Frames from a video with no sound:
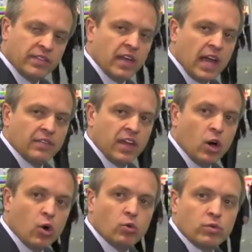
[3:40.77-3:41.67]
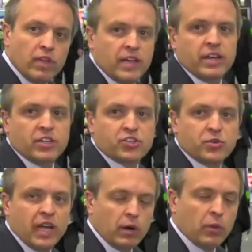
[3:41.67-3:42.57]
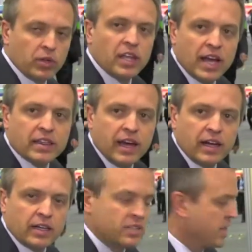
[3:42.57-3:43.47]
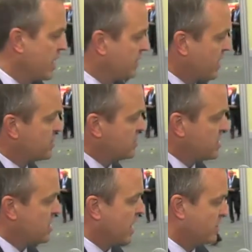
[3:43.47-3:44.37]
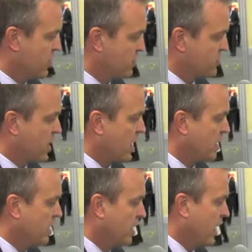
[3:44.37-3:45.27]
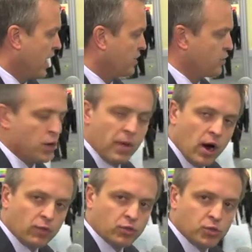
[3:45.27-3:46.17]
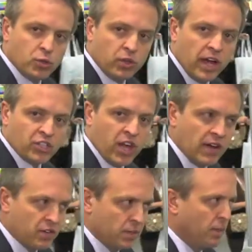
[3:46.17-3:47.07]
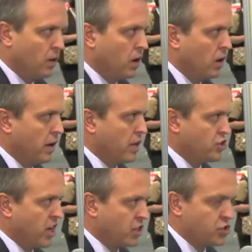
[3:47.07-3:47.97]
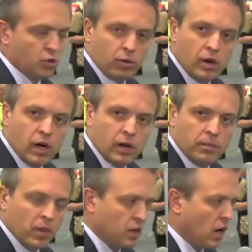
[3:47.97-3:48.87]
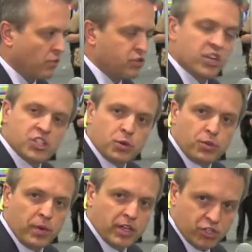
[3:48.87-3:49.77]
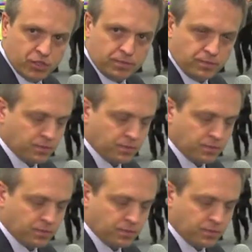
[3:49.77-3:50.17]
They own that dentistry, and I really like that because they see that chairside, and it's a very powerful tool to actually have a educational conversation with your patient.